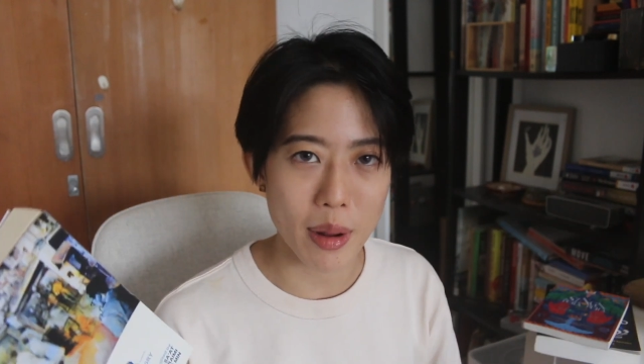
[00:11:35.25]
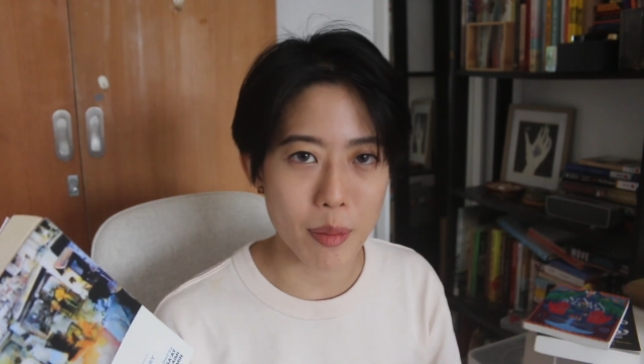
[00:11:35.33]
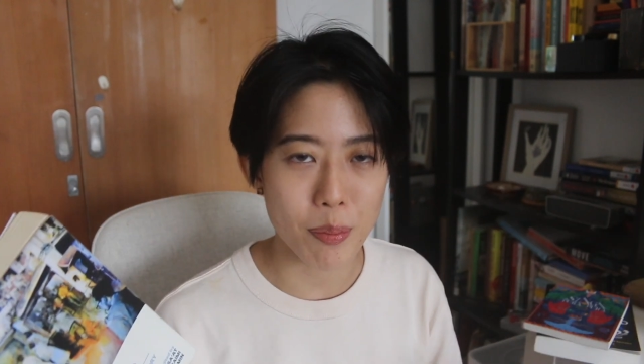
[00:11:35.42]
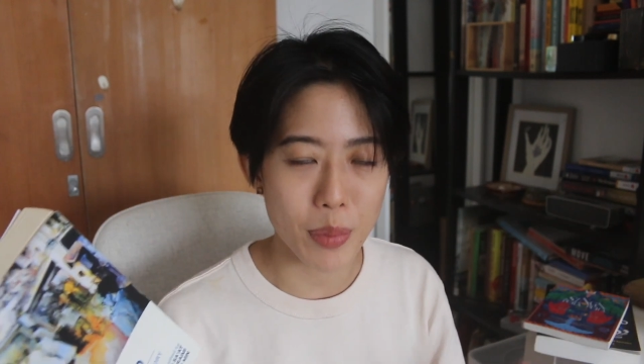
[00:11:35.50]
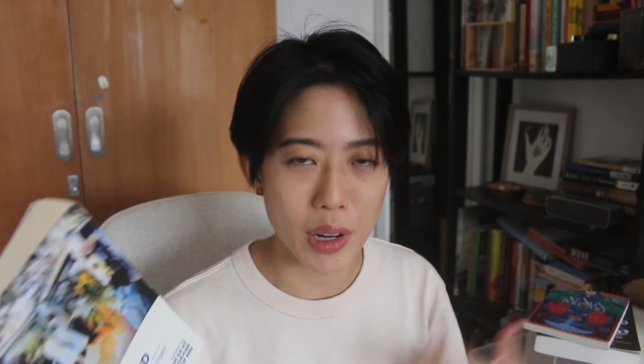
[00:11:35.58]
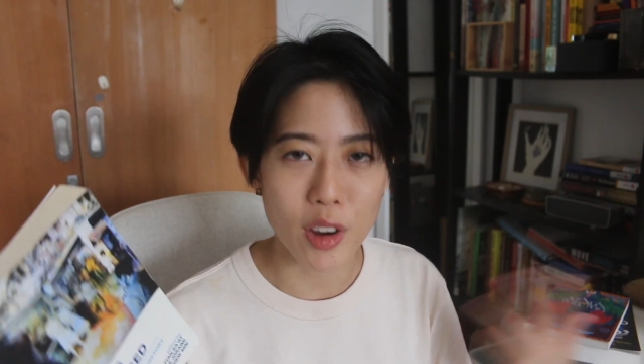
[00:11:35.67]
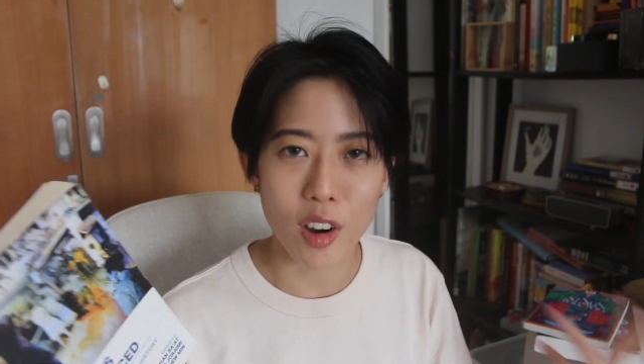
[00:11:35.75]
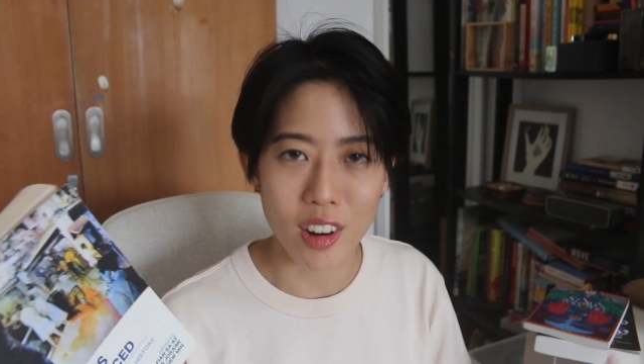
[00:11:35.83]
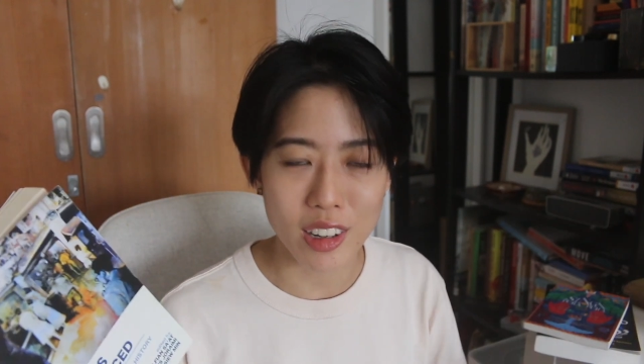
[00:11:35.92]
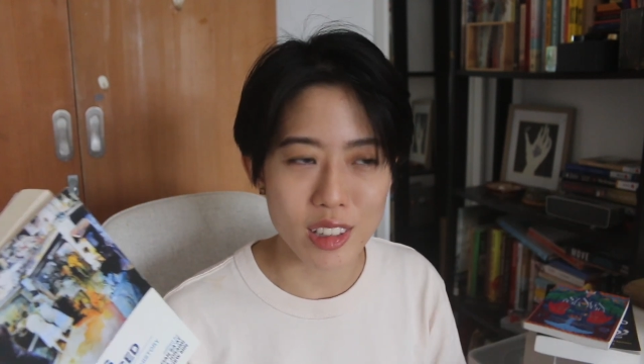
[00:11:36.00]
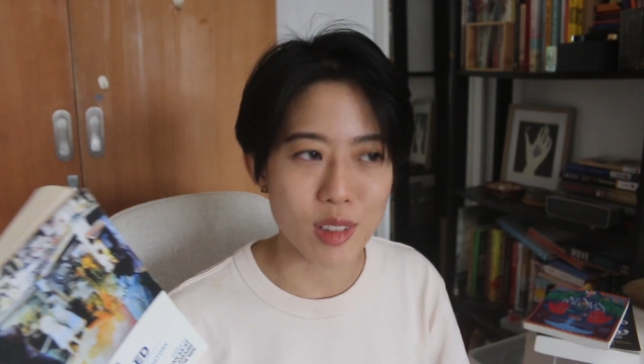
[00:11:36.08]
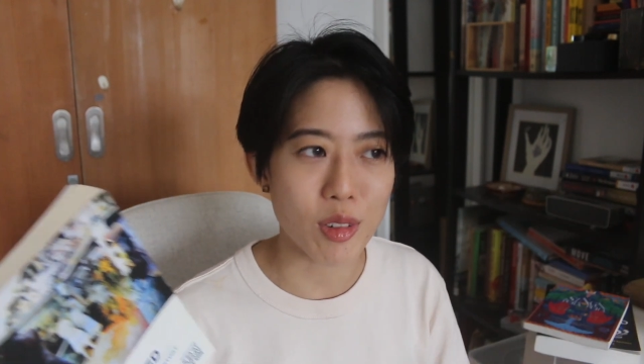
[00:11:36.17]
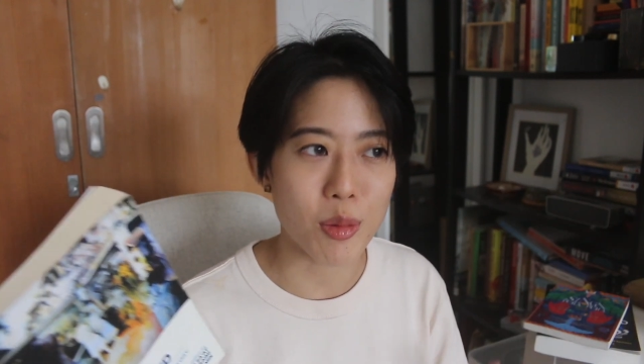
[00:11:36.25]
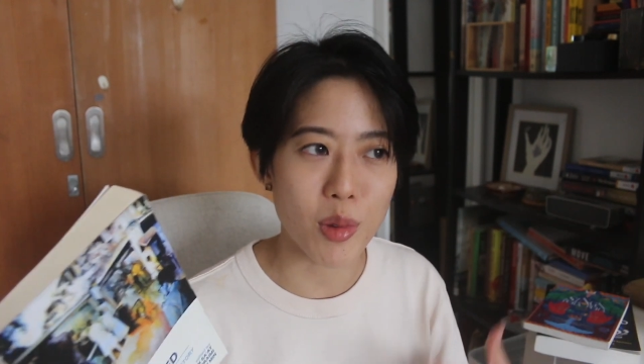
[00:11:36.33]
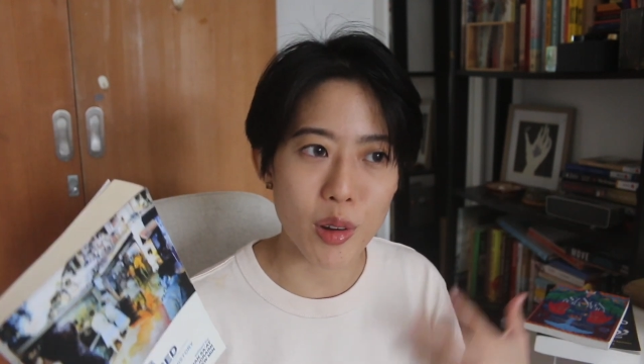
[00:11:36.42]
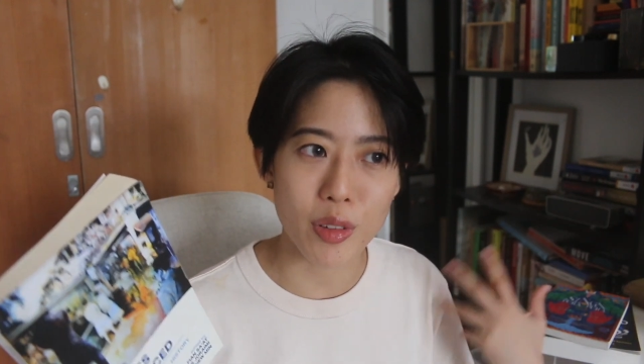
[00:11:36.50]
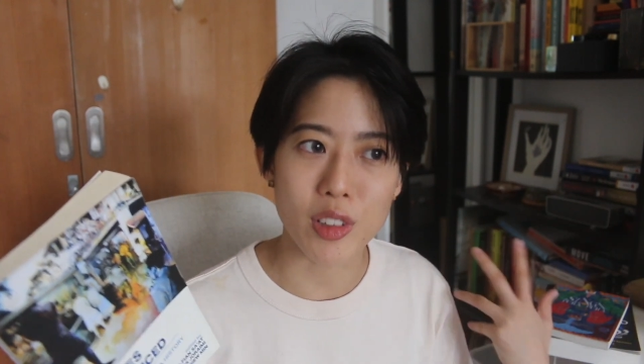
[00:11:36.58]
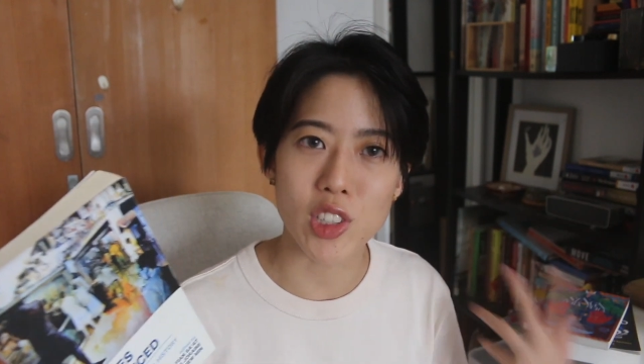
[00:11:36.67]
bigger audience or more
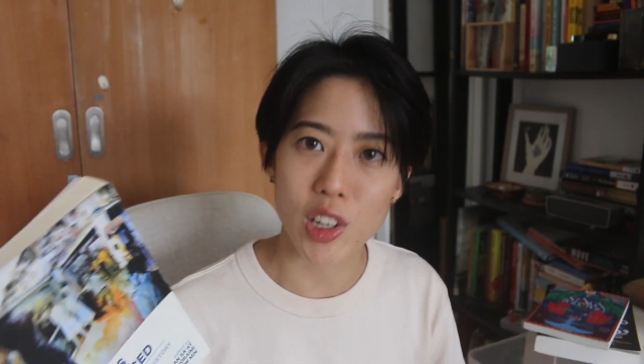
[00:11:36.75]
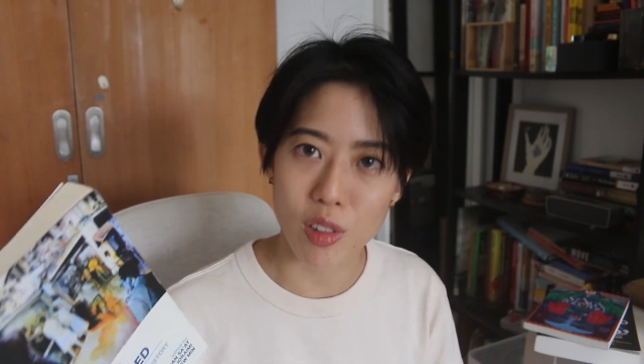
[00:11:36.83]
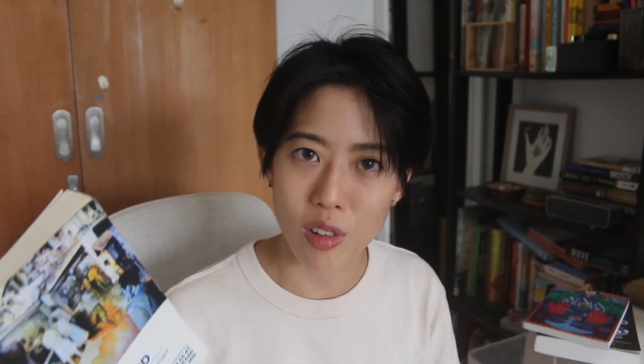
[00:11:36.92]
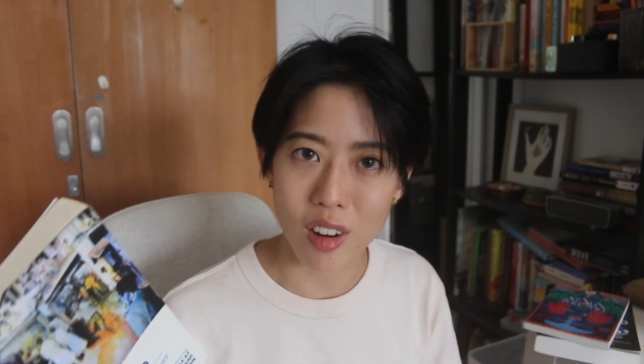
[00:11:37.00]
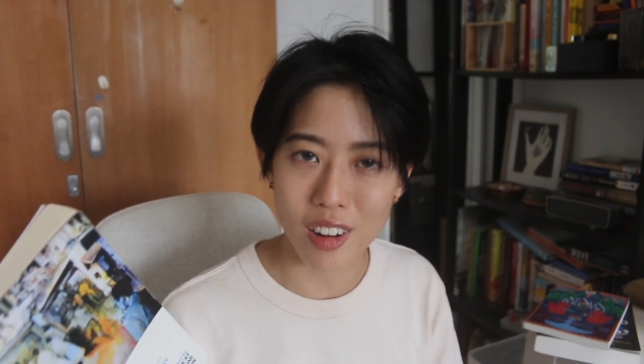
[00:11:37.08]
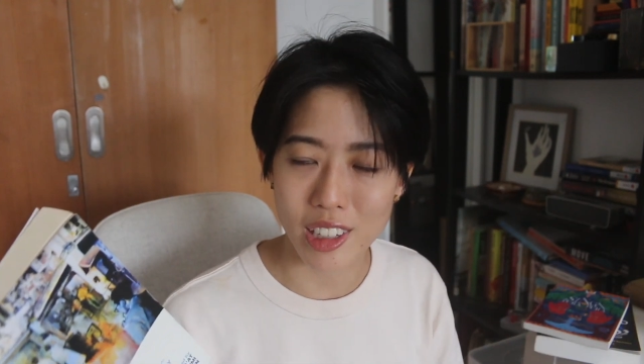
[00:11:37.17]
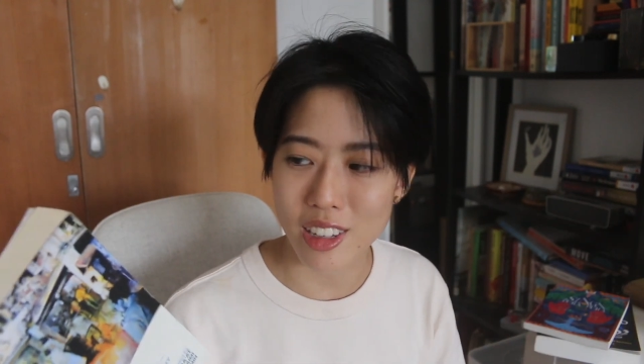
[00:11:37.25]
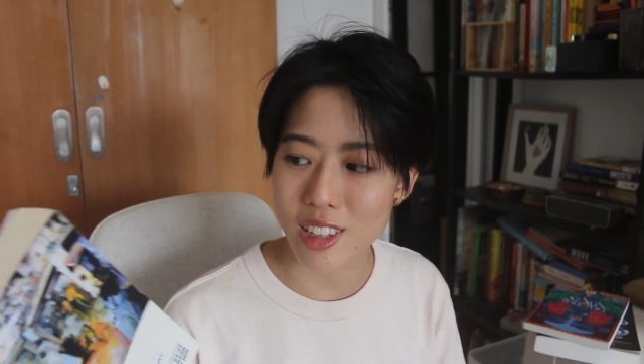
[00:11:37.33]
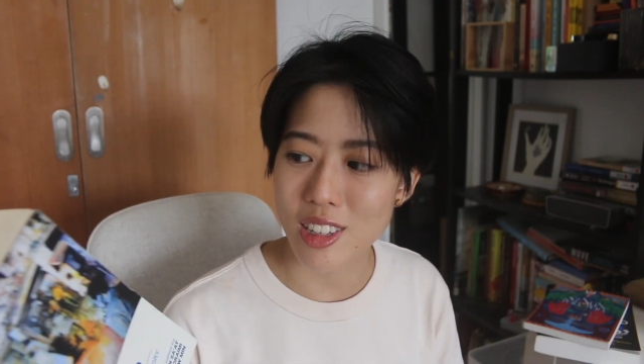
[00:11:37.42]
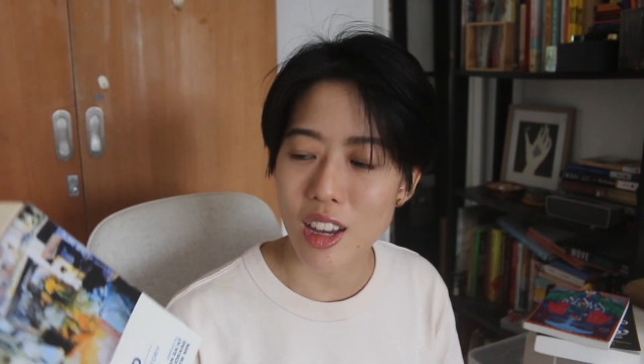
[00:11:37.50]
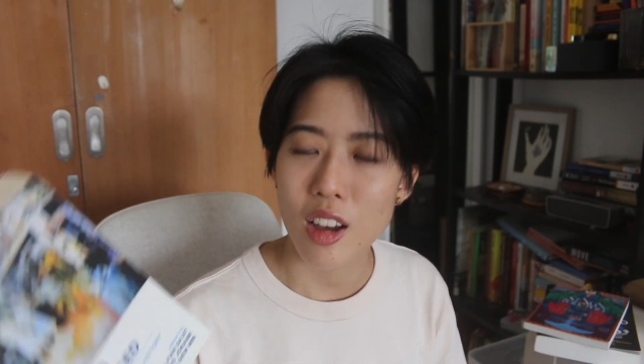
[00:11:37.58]
of a general audience.